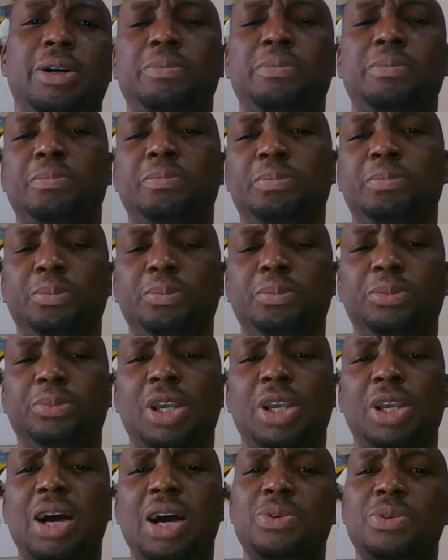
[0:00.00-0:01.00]

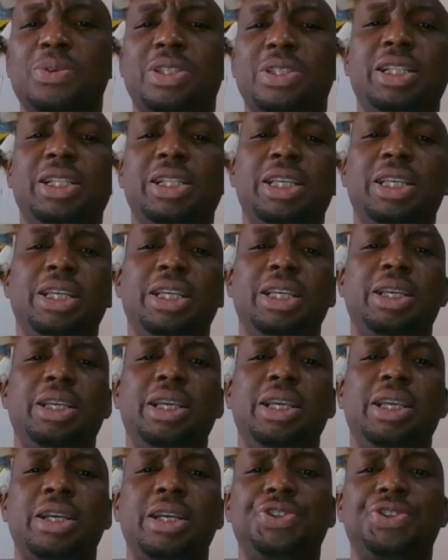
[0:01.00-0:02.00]
I would say the
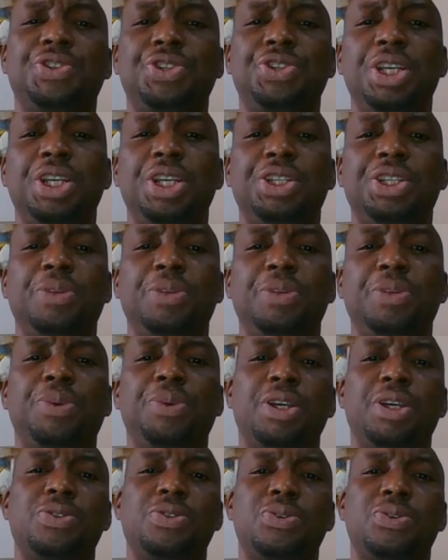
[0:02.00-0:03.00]

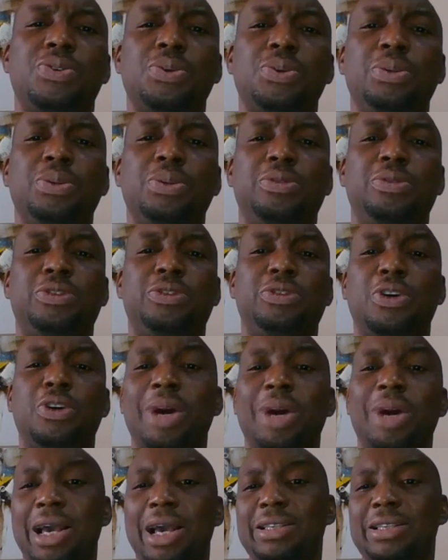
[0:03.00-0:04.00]
ESG GPS tool,
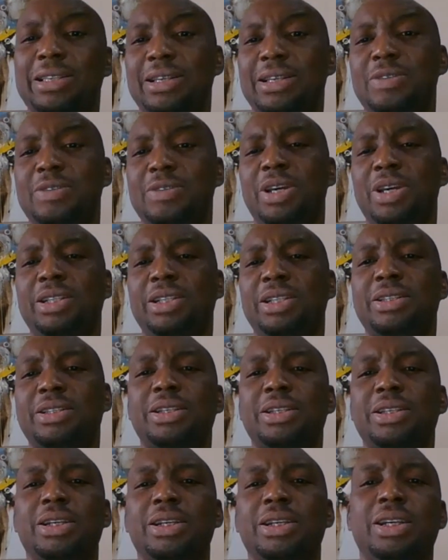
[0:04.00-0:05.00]
from my
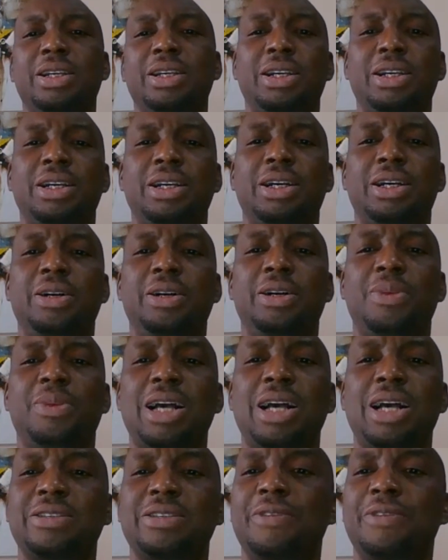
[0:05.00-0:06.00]
assessment,
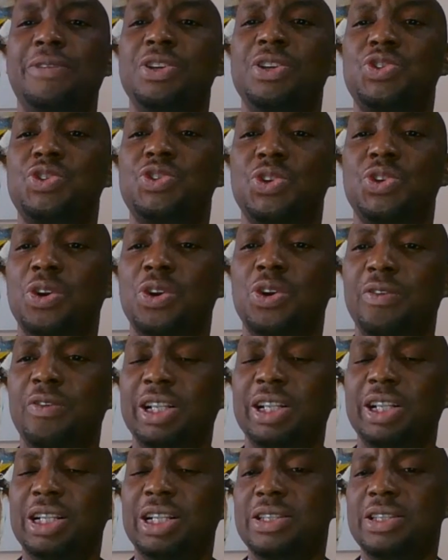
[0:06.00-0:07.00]
has a very strong
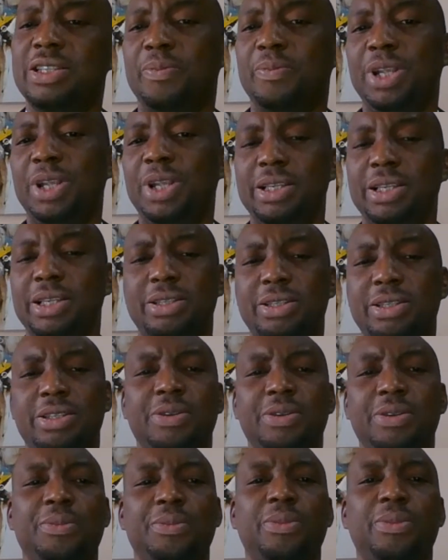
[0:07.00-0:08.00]
governance in
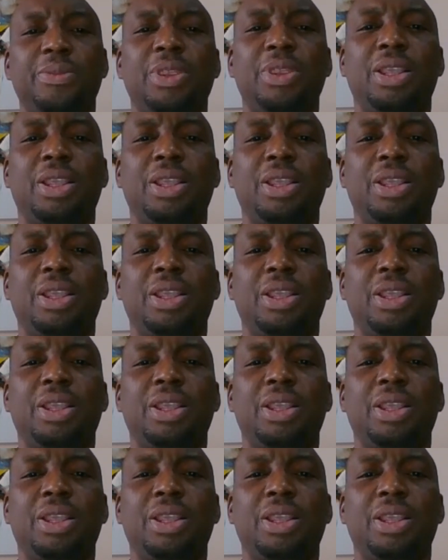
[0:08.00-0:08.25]
place.